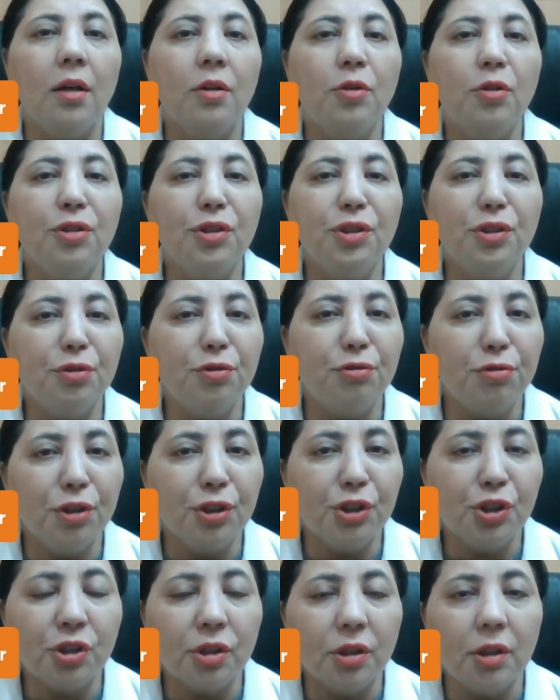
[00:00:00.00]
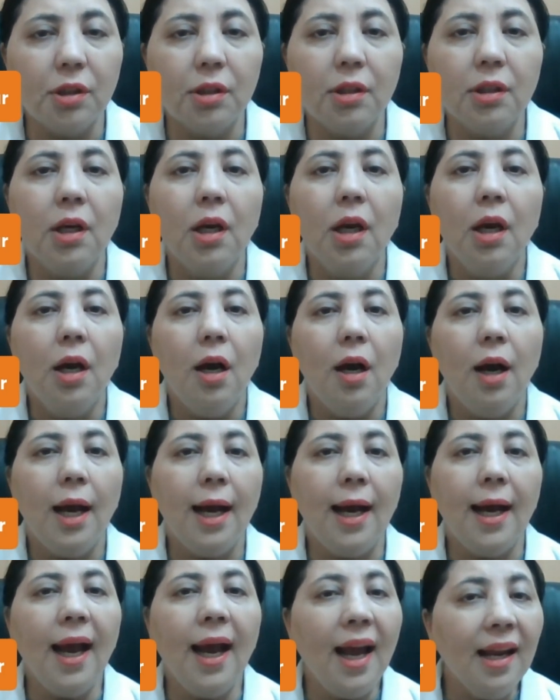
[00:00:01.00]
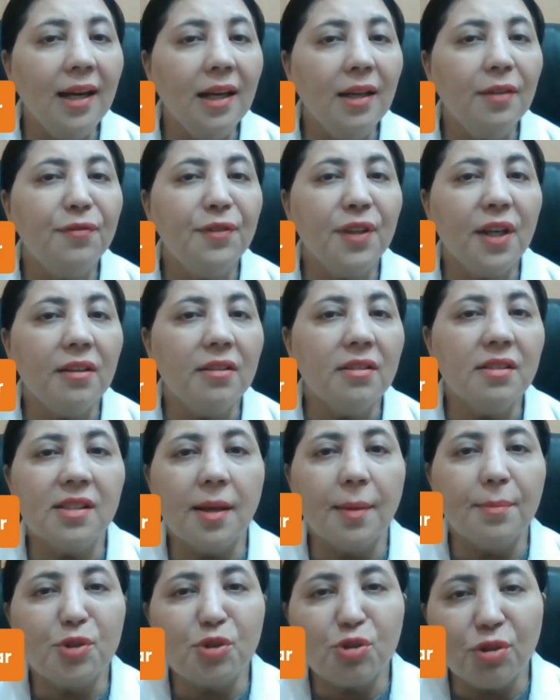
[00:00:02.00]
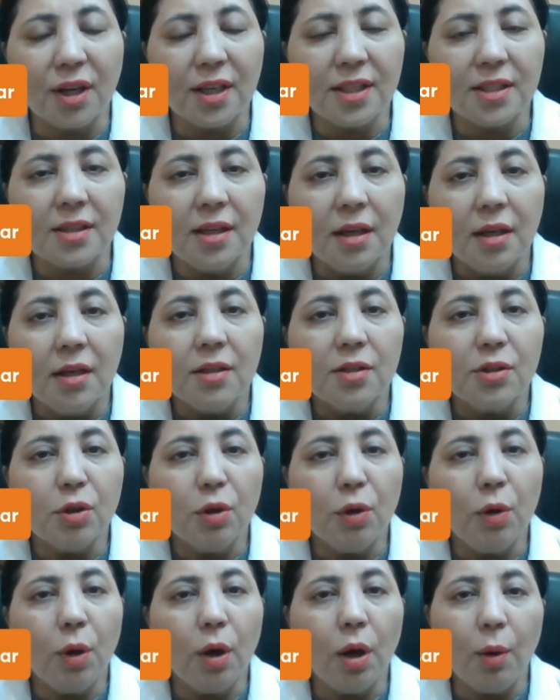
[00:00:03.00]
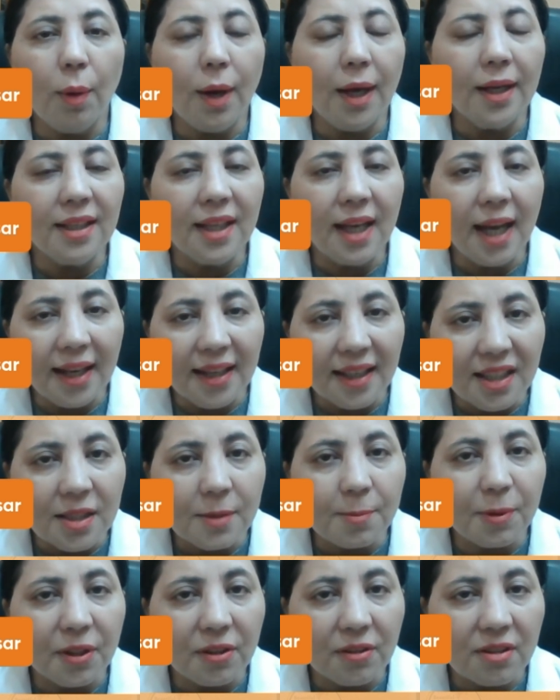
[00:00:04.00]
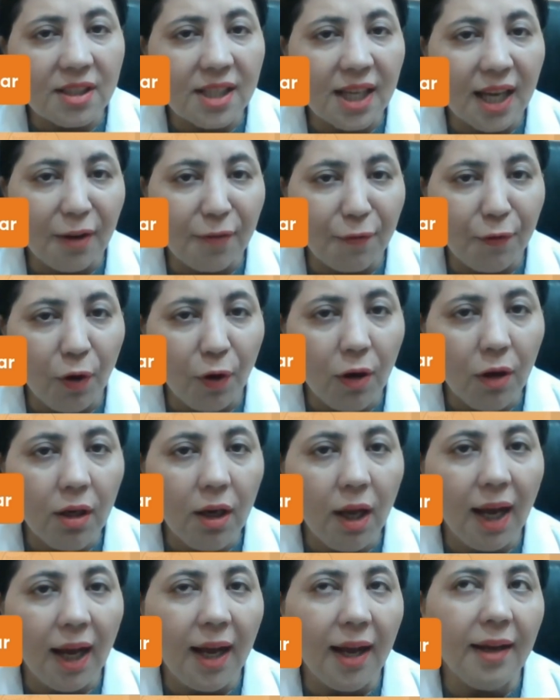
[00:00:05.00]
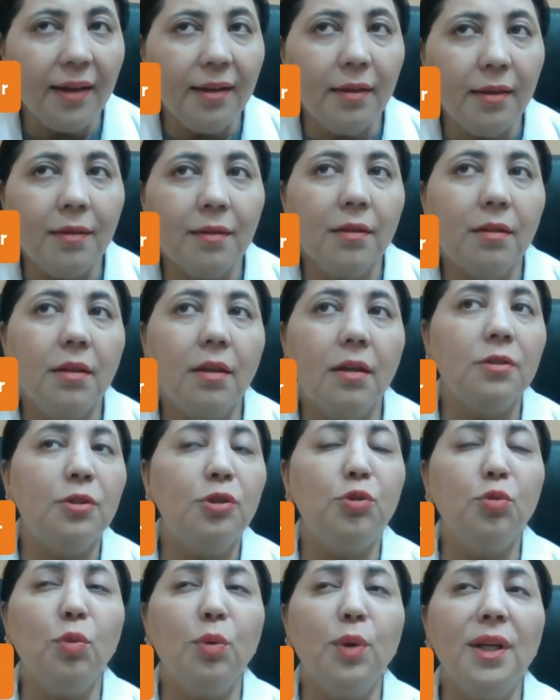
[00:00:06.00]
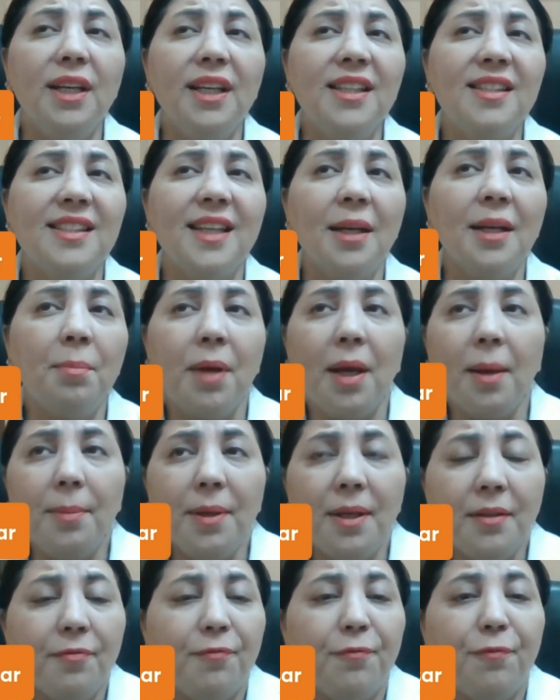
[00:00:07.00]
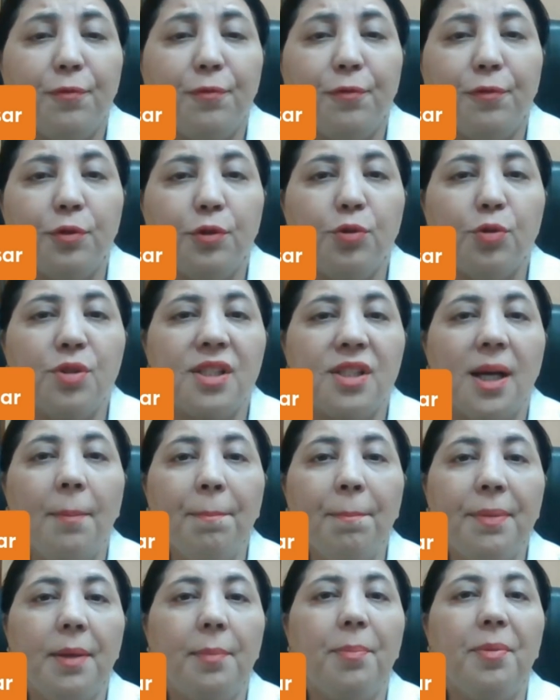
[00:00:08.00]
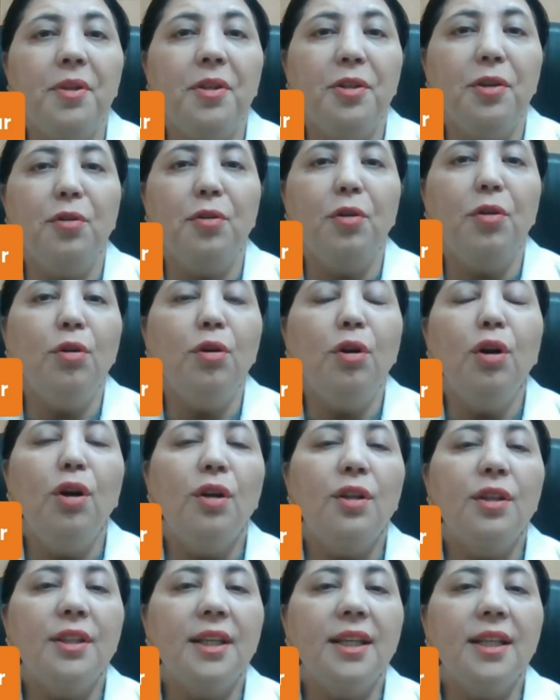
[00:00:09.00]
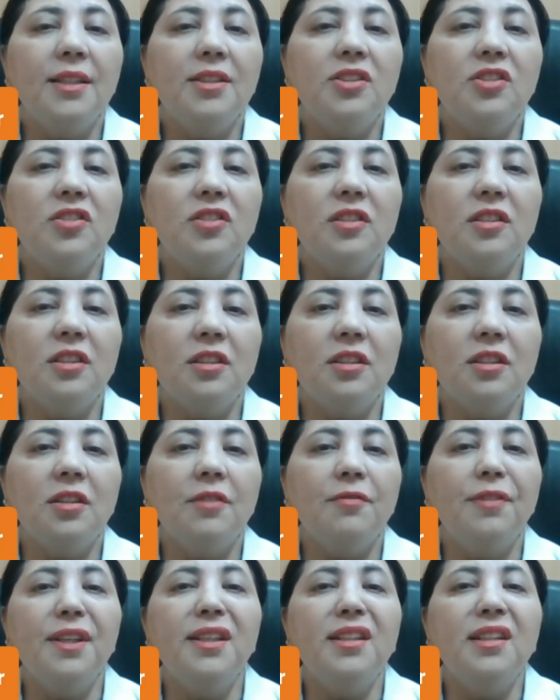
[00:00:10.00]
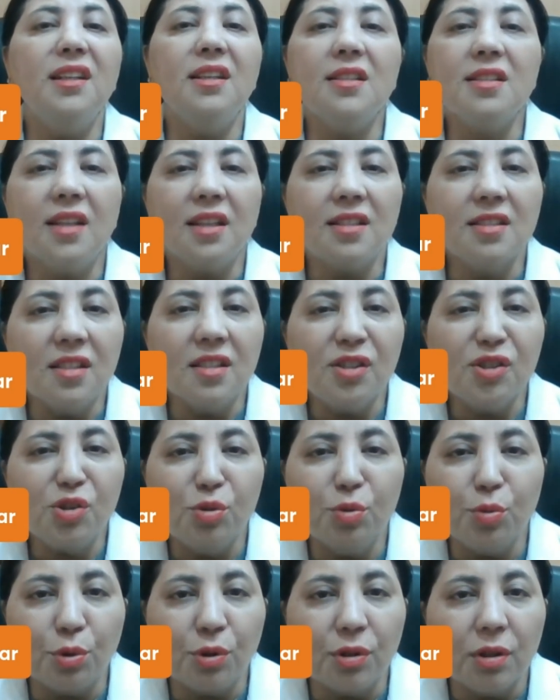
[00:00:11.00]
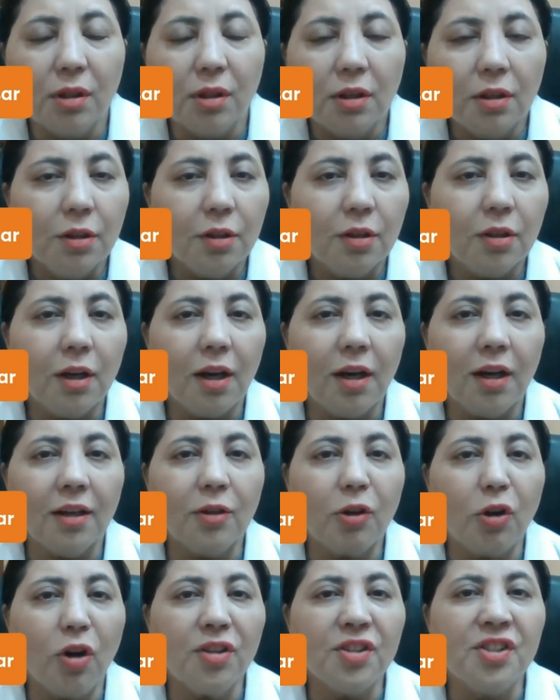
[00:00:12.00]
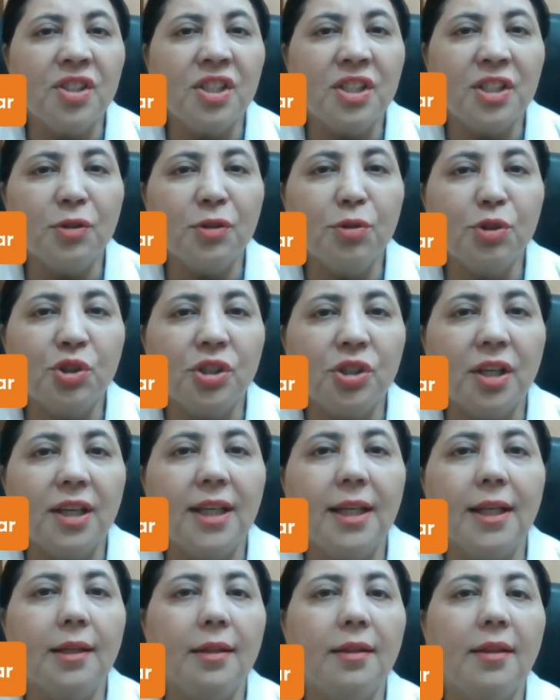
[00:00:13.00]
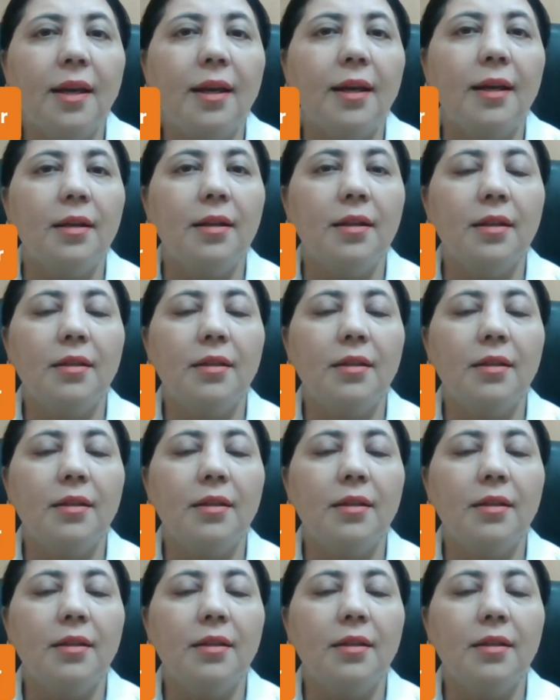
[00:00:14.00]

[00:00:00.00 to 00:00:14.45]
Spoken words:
good nutrition, and if there is some stress, so one can experience hair fall. And to an extent, maybe to some people, they winters doesn't suit. Constitutionally, they